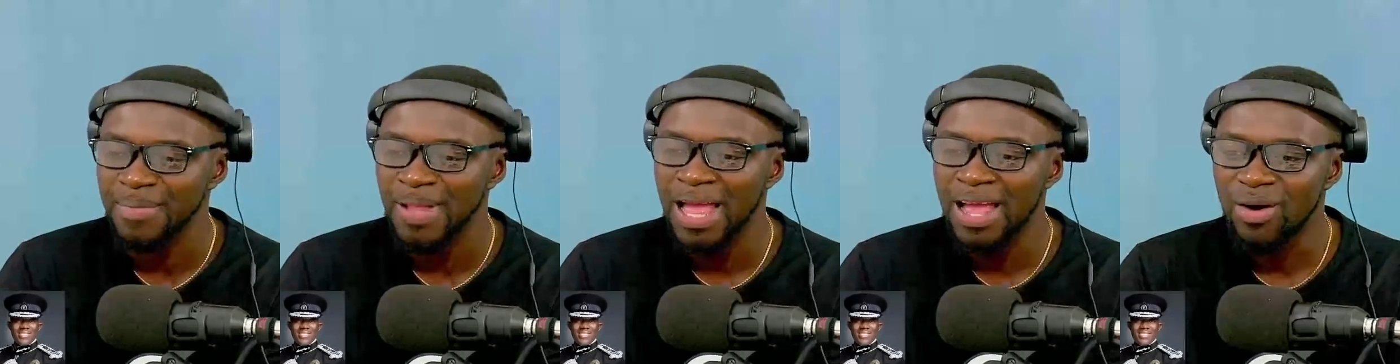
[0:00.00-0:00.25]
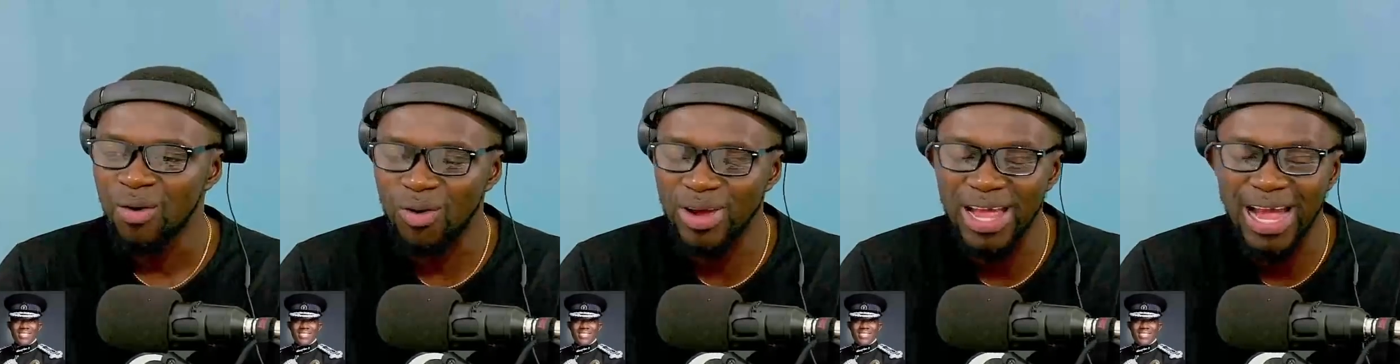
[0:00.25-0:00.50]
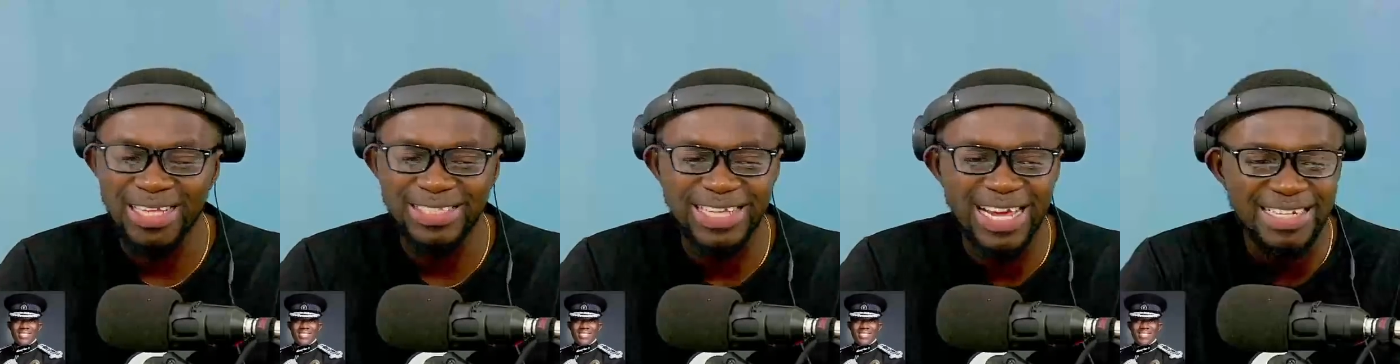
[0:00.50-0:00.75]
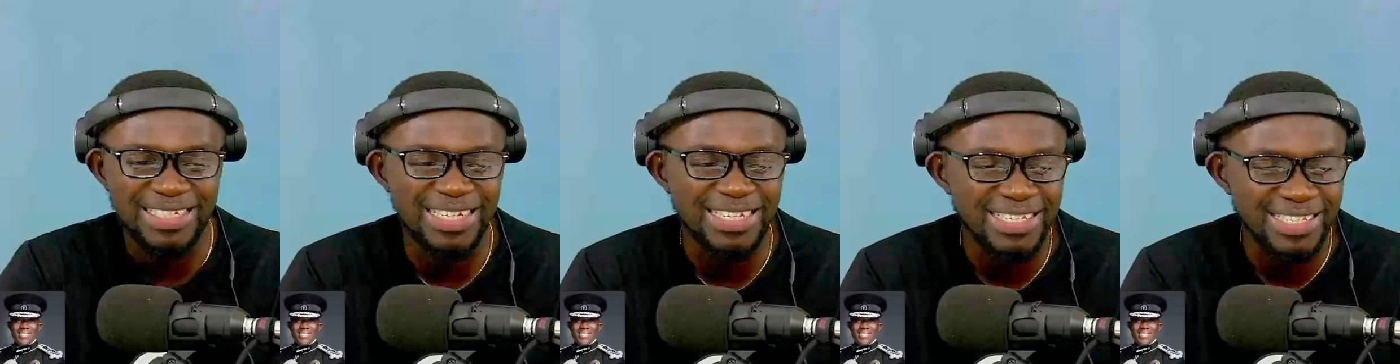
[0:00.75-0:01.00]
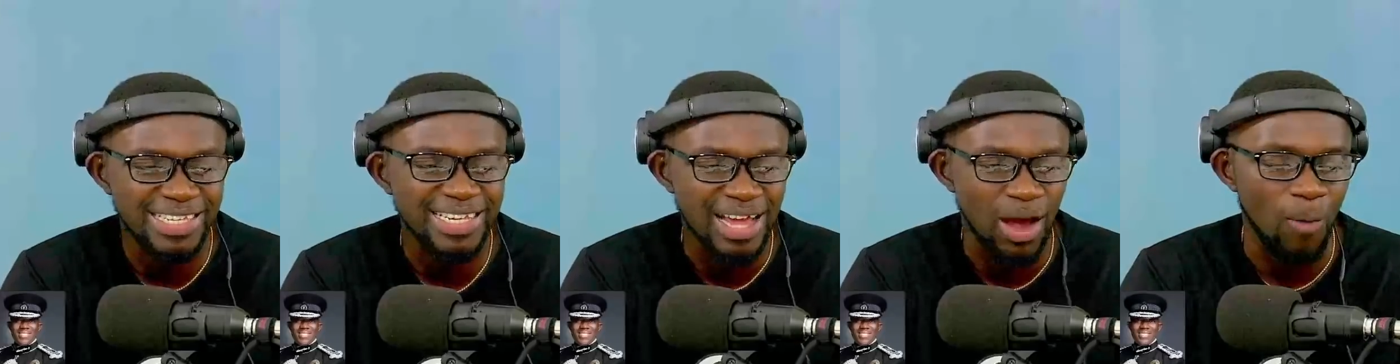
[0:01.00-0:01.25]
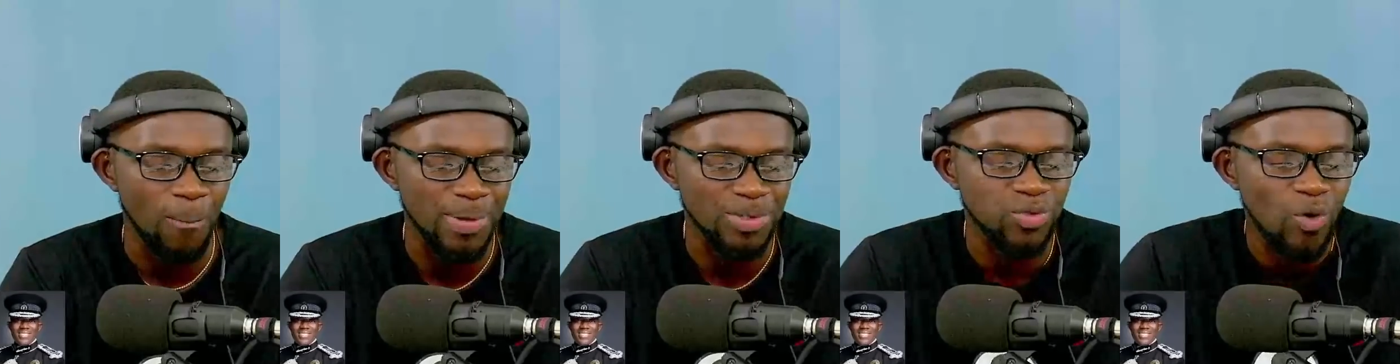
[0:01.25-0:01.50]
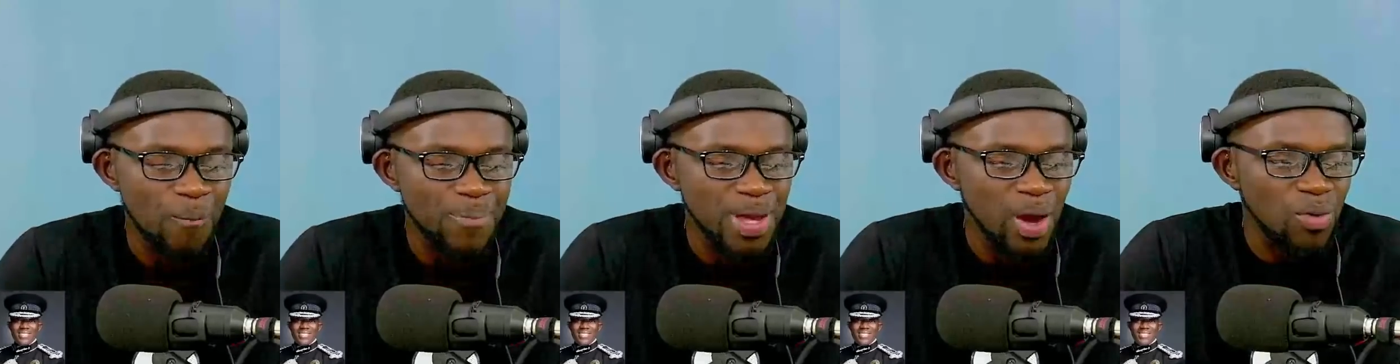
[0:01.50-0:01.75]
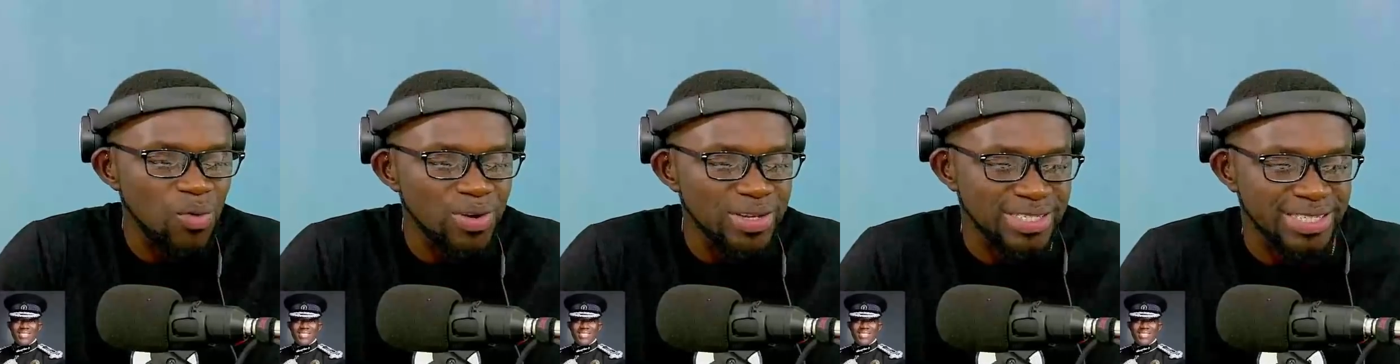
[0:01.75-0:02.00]
or your attention seeker, but so be a
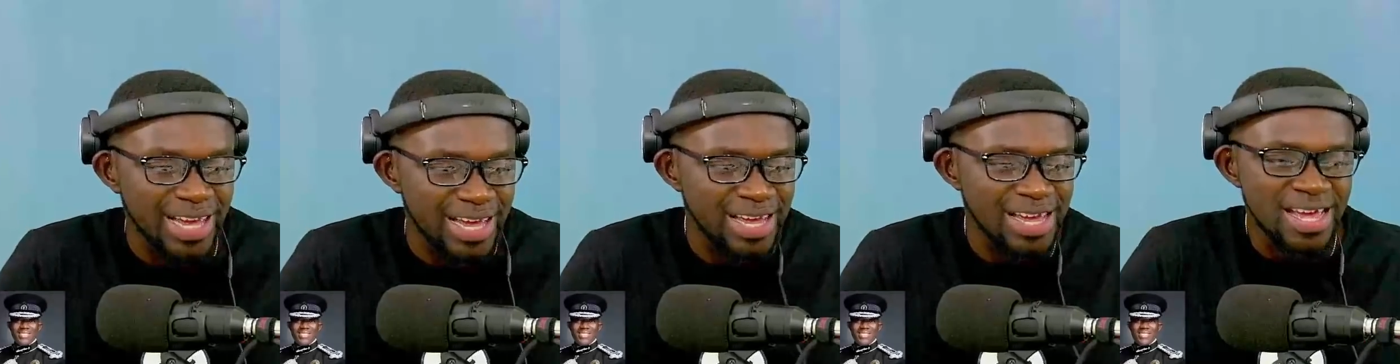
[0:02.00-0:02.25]
who say,